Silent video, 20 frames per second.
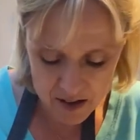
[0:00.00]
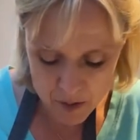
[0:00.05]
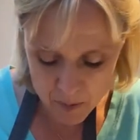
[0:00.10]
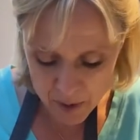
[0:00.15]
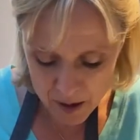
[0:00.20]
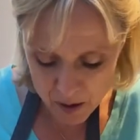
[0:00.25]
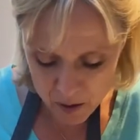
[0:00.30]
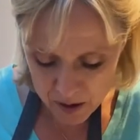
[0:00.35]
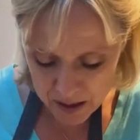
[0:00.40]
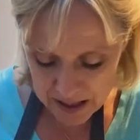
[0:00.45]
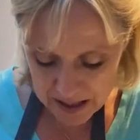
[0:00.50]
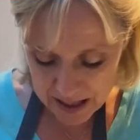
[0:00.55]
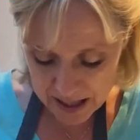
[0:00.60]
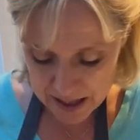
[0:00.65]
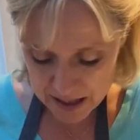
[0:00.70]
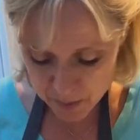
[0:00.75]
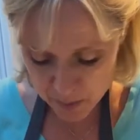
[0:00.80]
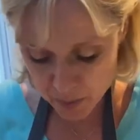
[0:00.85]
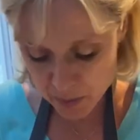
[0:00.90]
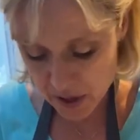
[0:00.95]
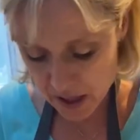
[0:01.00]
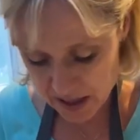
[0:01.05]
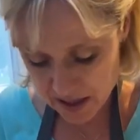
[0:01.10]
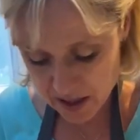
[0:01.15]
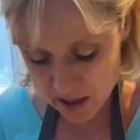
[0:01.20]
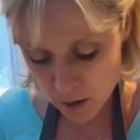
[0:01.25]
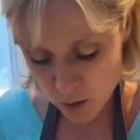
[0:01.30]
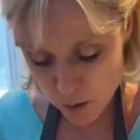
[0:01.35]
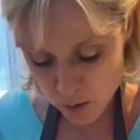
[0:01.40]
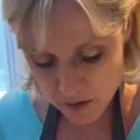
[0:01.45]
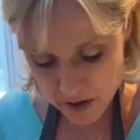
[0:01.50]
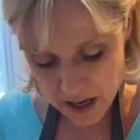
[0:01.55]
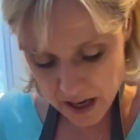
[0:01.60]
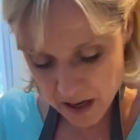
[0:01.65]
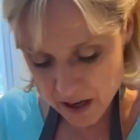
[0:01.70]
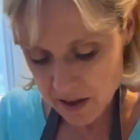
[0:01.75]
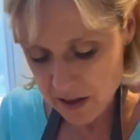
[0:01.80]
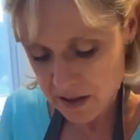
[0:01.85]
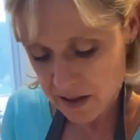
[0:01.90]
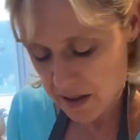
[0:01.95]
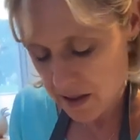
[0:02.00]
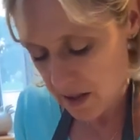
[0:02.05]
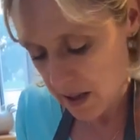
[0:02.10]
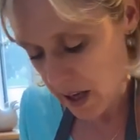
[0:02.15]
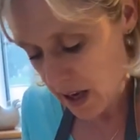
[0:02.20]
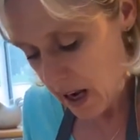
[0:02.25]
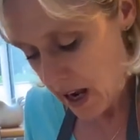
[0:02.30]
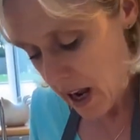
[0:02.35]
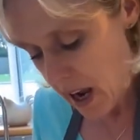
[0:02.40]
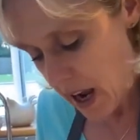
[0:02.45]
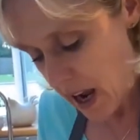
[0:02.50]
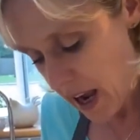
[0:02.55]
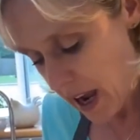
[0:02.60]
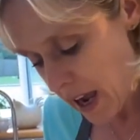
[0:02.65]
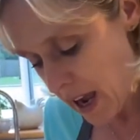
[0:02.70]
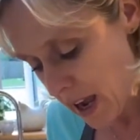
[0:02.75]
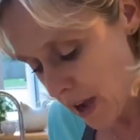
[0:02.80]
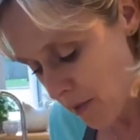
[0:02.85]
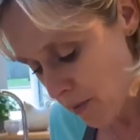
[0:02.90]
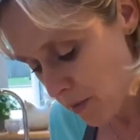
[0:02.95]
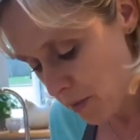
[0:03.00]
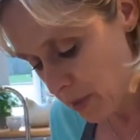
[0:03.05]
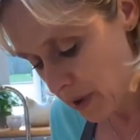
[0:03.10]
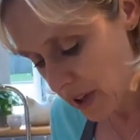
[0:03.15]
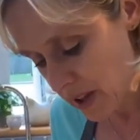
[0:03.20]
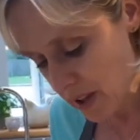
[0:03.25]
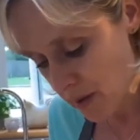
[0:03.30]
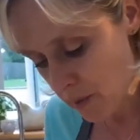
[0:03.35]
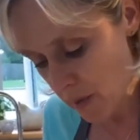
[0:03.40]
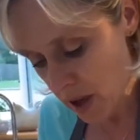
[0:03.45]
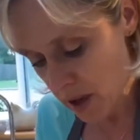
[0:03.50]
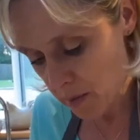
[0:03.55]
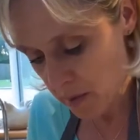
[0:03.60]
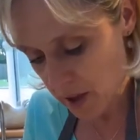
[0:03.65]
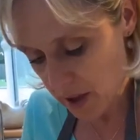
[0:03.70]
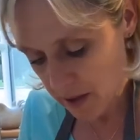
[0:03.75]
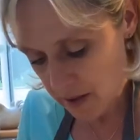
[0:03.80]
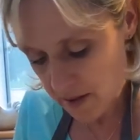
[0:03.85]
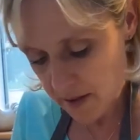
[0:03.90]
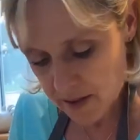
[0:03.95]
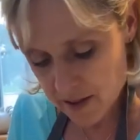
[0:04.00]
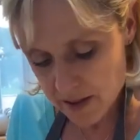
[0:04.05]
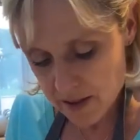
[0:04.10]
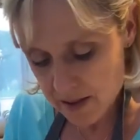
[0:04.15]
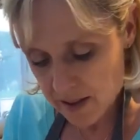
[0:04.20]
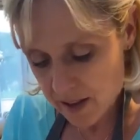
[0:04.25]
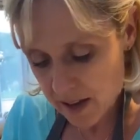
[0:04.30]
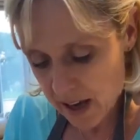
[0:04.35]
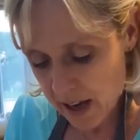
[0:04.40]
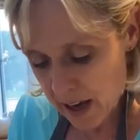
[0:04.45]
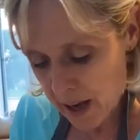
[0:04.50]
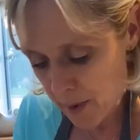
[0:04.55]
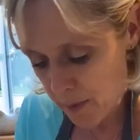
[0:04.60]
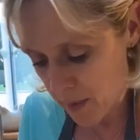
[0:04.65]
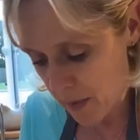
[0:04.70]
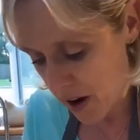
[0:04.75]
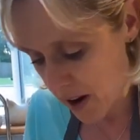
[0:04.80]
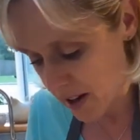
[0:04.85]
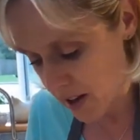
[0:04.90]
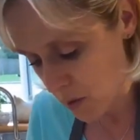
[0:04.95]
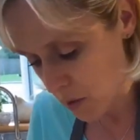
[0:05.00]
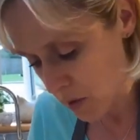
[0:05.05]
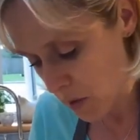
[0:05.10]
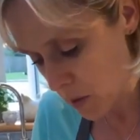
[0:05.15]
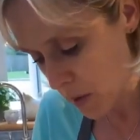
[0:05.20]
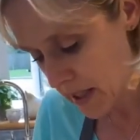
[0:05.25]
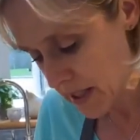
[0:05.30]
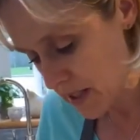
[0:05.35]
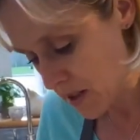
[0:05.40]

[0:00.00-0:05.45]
to be honest, it's glorious, but at the moment, I don't want to